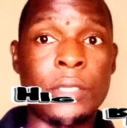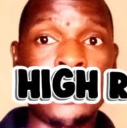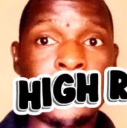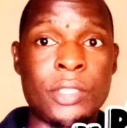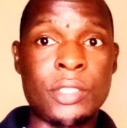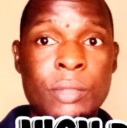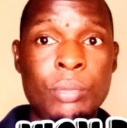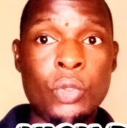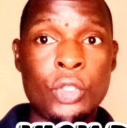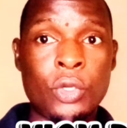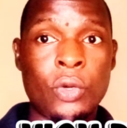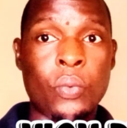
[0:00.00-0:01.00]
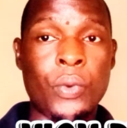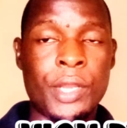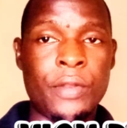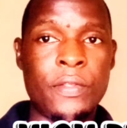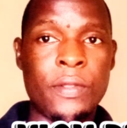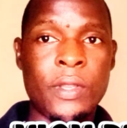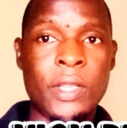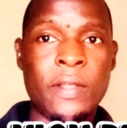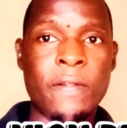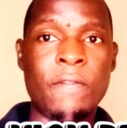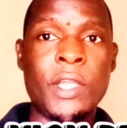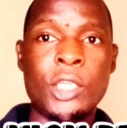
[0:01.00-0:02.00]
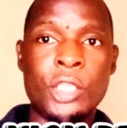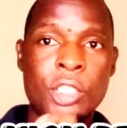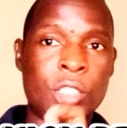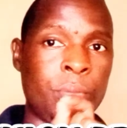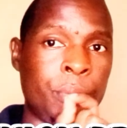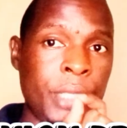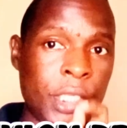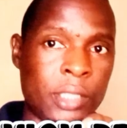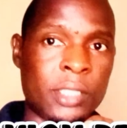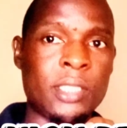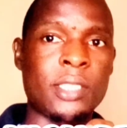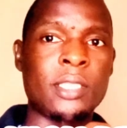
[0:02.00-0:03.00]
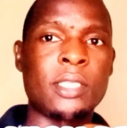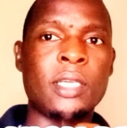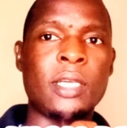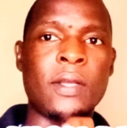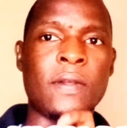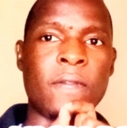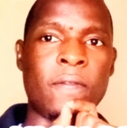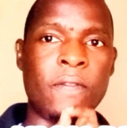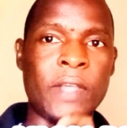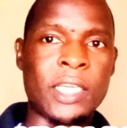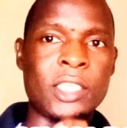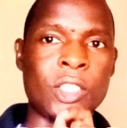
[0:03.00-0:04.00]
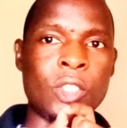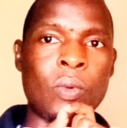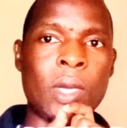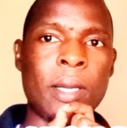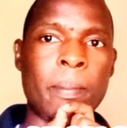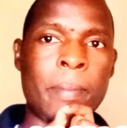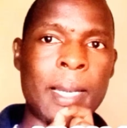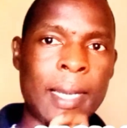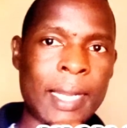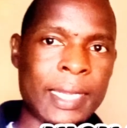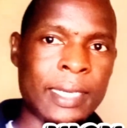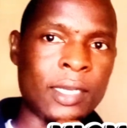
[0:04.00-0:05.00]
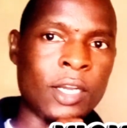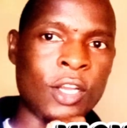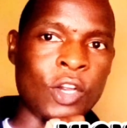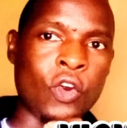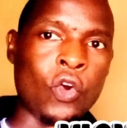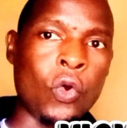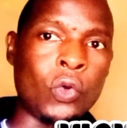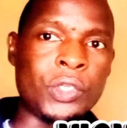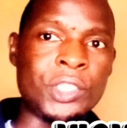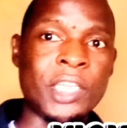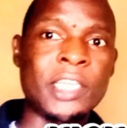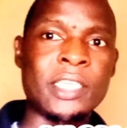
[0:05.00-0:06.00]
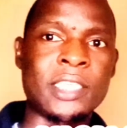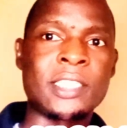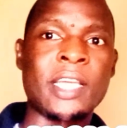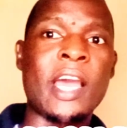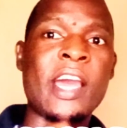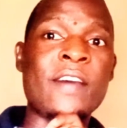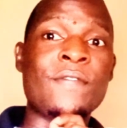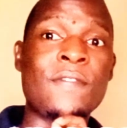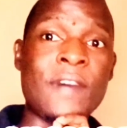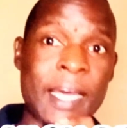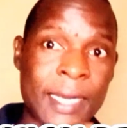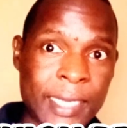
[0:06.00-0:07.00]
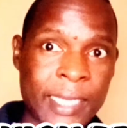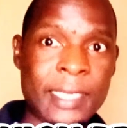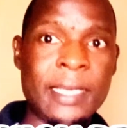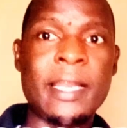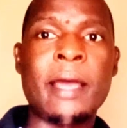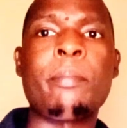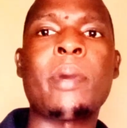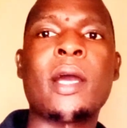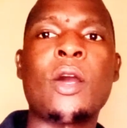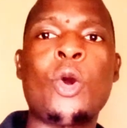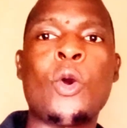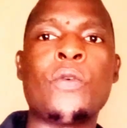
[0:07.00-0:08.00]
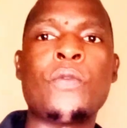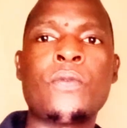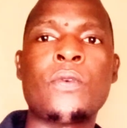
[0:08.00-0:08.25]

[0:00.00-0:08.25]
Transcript: distribution width, then it means that your blood contains a varied number of